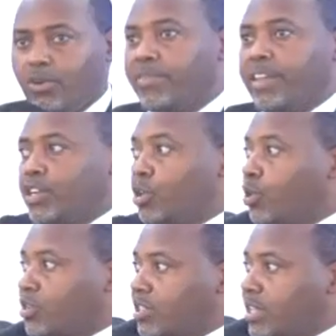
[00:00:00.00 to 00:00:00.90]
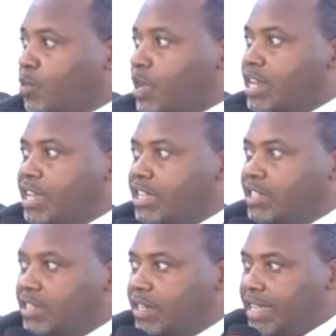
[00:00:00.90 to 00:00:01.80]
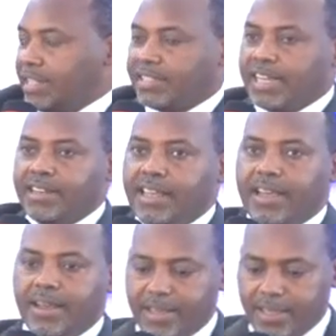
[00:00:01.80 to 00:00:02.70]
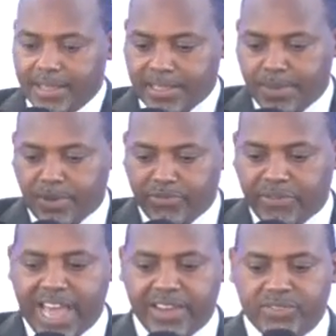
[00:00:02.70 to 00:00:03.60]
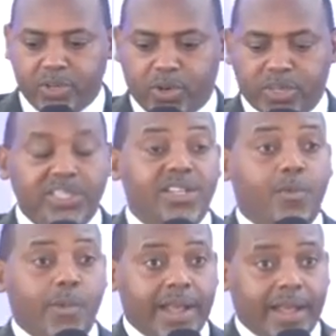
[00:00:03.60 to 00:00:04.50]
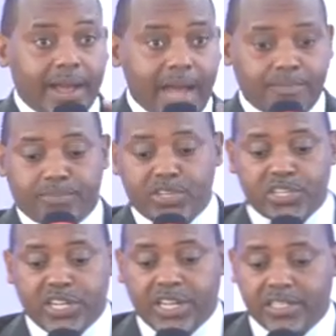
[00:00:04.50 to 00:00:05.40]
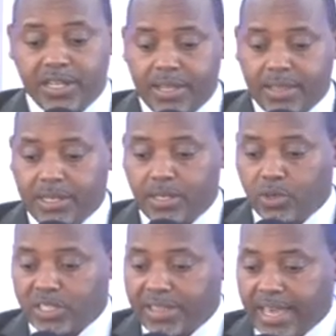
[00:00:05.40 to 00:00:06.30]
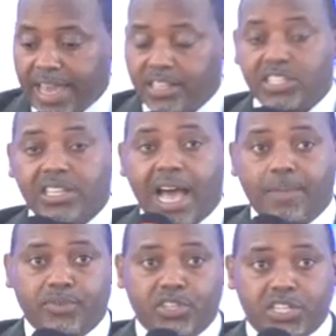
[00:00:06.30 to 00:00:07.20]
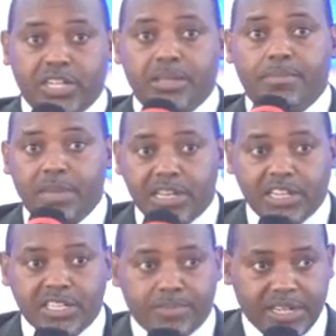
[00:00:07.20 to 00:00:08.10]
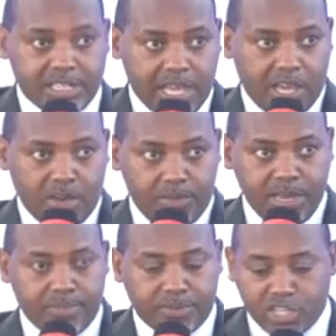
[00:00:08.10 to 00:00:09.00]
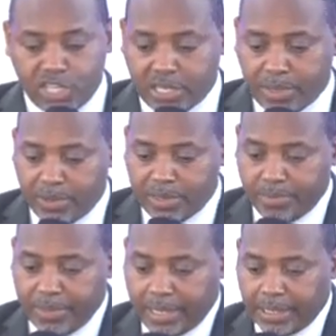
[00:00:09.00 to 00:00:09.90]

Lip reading: all the doors that we need inside there. That's about 5 doors. We appreciate the doors and the hedges. I appreciate the media team. Please help me appreciate them with a big